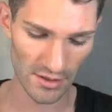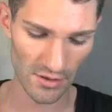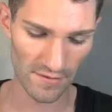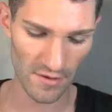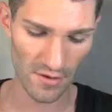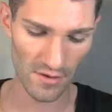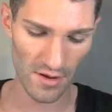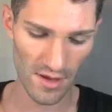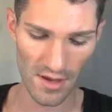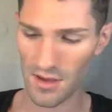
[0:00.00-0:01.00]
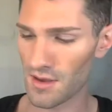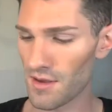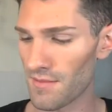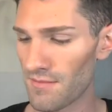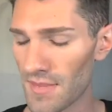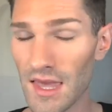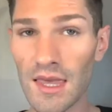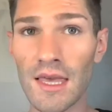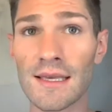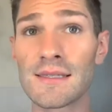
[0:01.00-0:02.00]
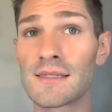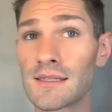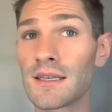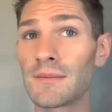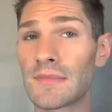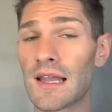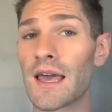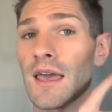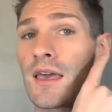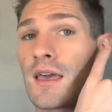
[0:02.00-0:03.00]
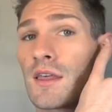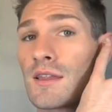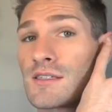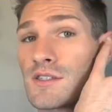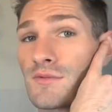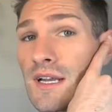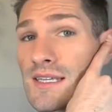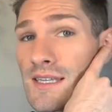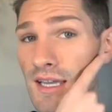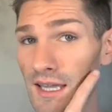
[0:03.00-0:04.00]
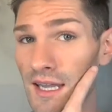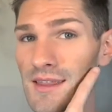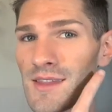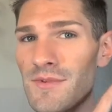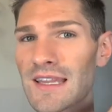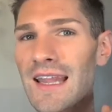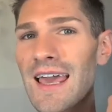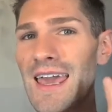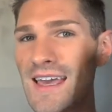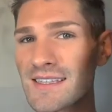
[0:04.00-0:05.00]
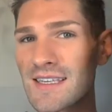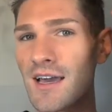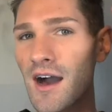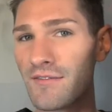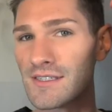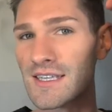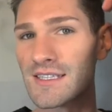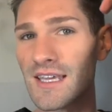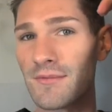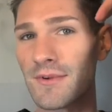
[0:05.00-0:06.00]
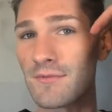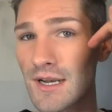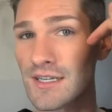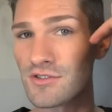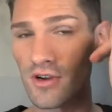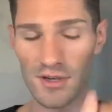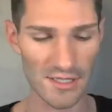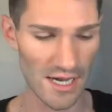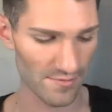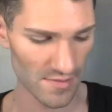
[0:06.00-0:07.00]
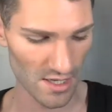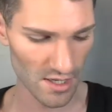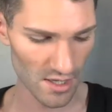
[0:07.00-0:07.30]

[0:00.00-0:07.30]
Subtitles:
So if you're making it seem like this is really sunken in. Then when the light hits it, obviously it's going to be really strong on top.